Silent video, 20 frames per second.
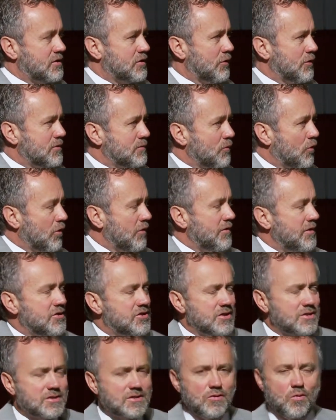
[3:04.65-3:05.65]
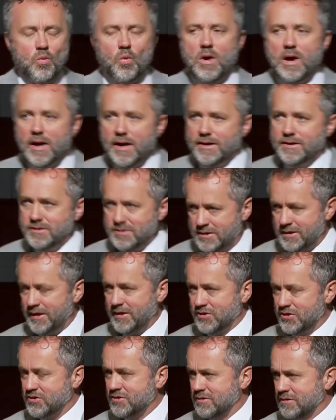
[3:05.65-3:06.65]
So it was more than just the wine
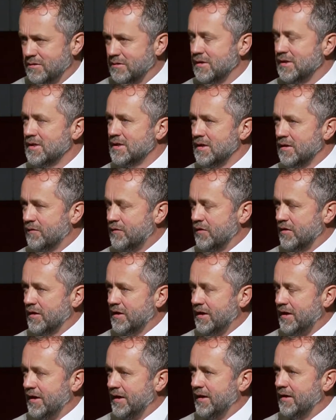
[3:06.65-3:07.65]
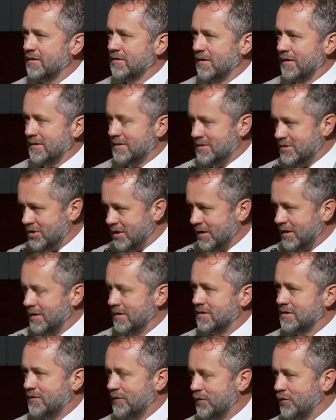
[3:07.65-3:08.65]
taster for the king, like
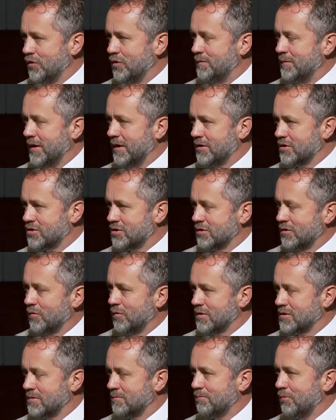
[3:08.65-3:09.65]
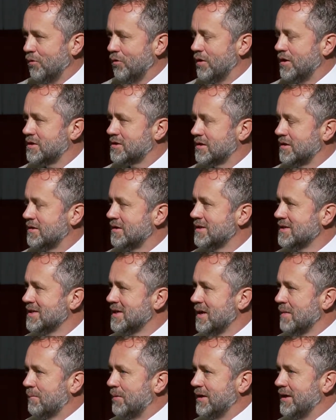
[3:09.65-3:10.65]
checking his food, making sure it wasn't poisoned,
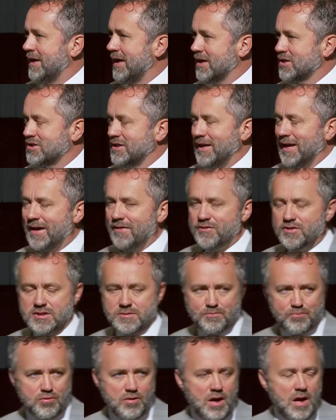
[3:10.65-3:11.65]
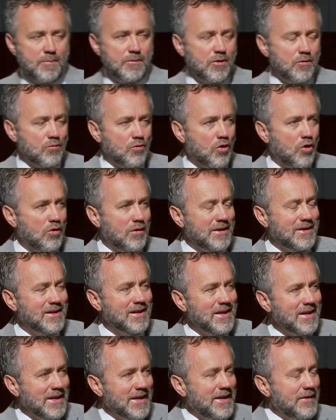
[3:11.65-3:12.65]
but he actually had this prominent role and
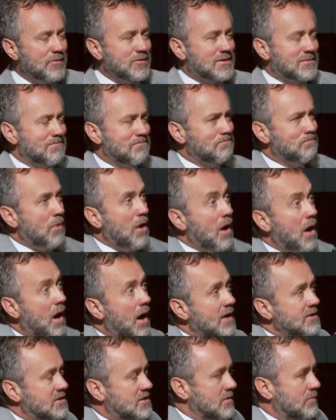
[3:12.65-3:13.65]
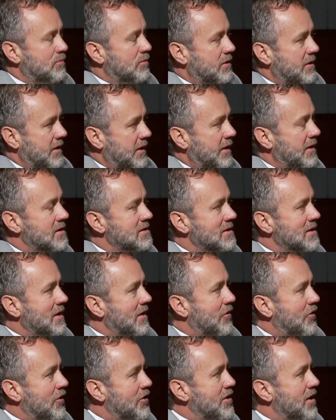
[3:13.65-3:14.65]
he was possibly
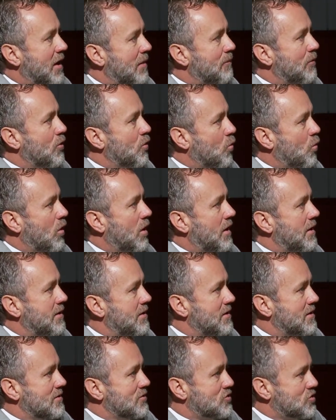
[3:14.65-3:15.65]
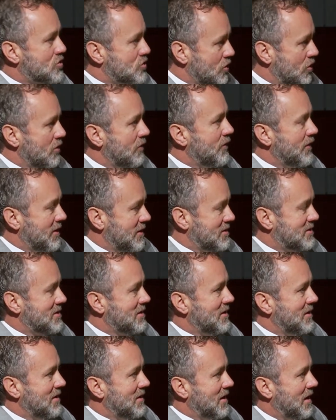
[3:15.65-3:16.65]
the number one servant
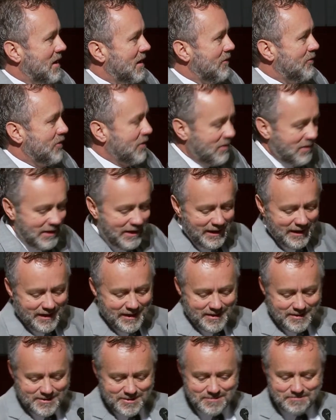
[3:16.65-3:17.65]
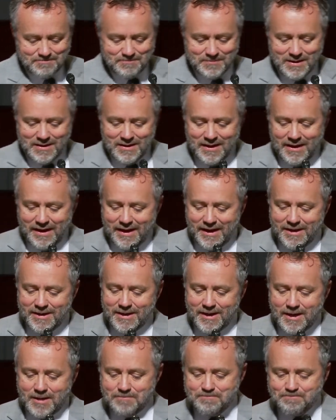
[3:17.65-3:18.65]
of the land.
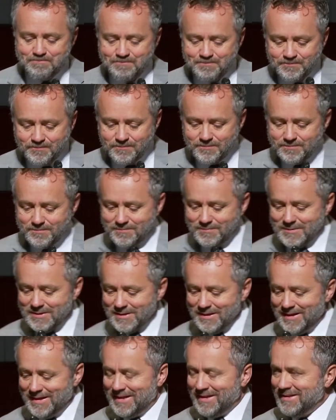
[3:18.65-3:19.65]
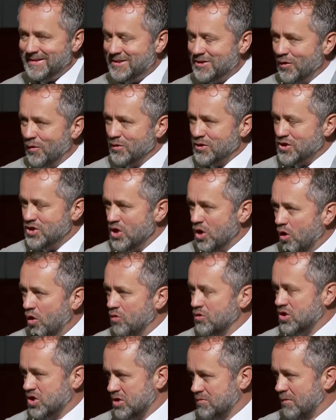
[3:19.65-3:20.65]
And um, so it was
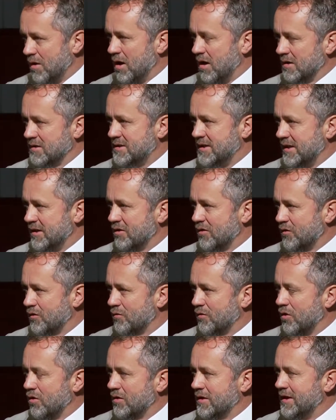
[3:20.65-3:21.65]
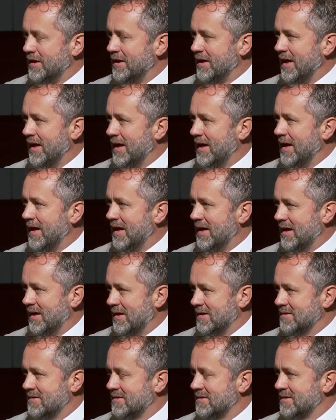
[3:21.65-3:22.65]
no small deal the role he
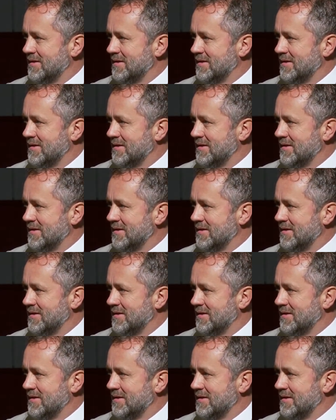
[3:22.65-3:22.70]
had.